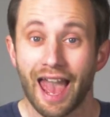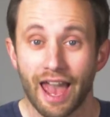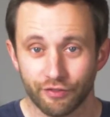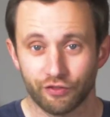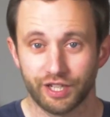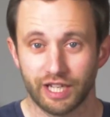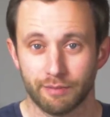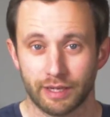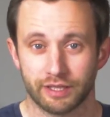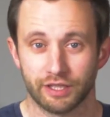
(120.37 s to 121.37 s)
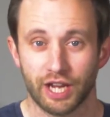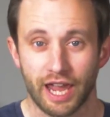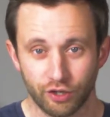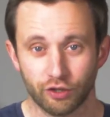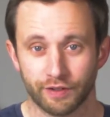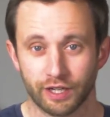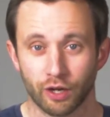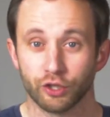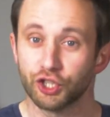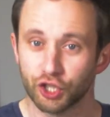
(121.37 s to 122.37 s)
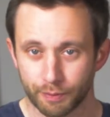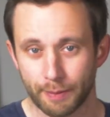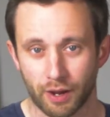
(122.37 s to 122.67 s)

Every key message in your video should be